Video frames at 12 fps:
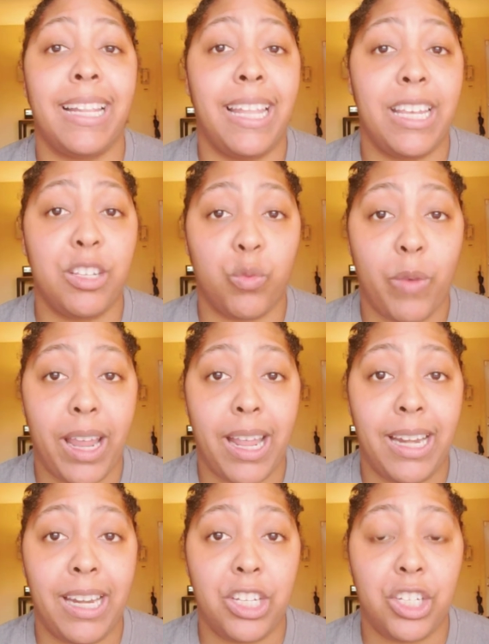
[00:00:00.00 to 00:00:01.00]
and less
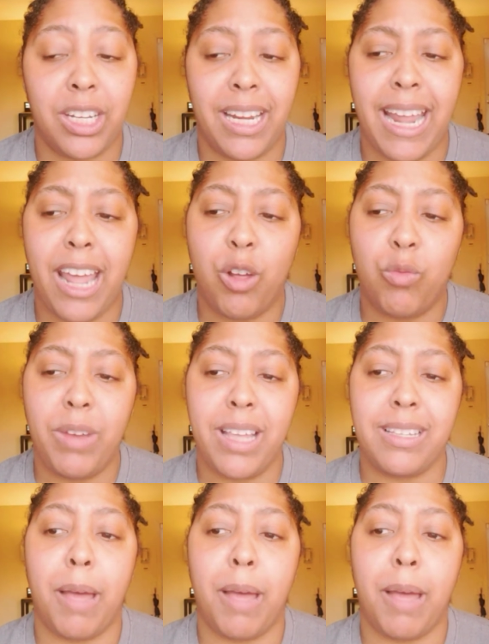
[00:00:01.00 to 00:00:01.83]
recognition, and I'm